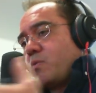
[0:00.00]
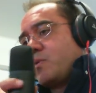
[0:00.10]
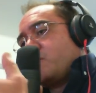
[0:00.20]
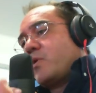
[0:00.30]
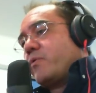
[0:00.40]

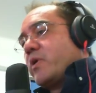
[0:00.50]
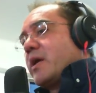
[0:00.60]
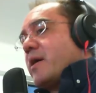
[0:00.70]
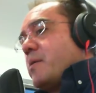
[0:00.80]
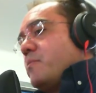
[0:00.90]
where we
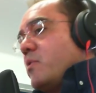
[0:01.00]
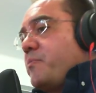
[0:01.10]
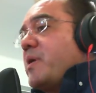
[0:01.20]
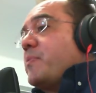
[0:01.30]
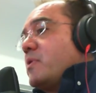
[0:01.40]
can have
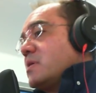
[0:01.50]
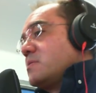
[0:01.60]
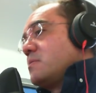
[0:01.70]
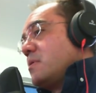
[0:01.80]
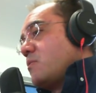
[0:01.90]
more people
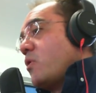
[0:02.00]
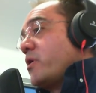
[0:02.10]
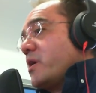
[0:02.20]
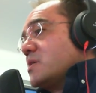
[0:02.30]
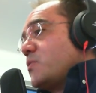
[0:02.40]

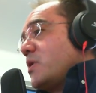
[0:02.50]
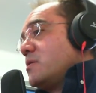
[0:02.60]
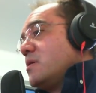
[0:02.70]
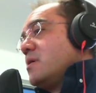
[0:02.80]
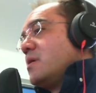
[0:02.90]
working as
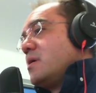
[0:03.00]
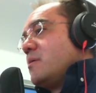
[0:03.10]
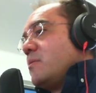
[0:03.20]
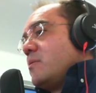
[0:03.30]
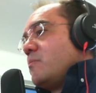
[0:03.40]
well,
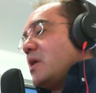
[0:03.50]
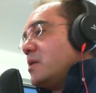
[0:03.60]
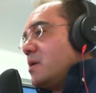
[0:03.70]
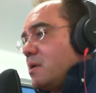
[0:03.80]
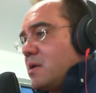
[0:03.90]

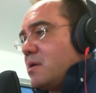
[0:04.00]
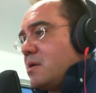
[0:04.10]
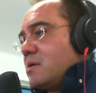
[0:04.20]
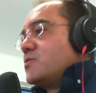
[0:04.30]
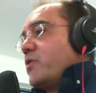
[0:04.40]

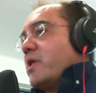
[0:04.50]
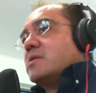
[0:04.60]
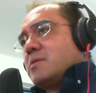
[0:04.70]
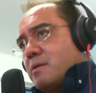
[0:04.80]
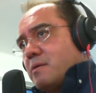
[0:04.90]
mainly
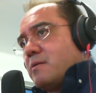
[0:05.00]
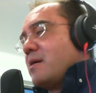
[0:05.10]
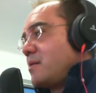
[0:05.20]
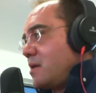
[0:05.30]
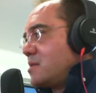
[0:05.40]
students
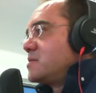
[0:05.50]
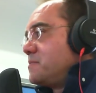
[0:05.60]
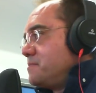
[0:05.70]
and kids.